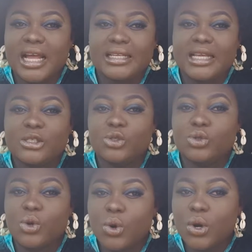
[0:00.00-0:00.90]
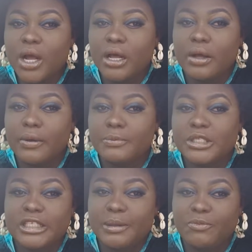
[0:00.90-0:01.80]
that there's no
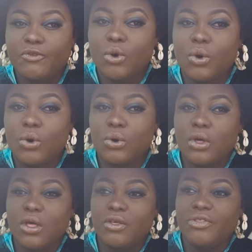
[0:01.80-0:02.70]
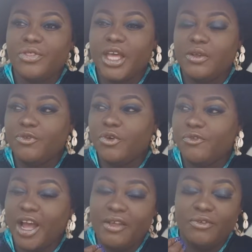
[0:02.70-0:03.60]
sleep for
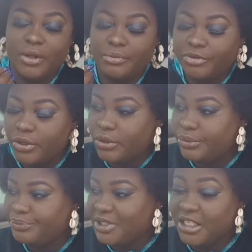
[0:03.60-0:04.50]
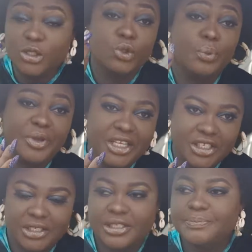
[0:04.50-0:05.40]
32
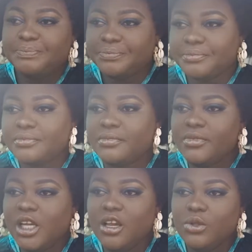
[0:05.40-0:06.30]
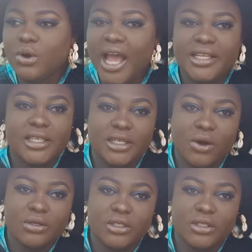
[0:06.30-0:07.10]
pages. You know, I did the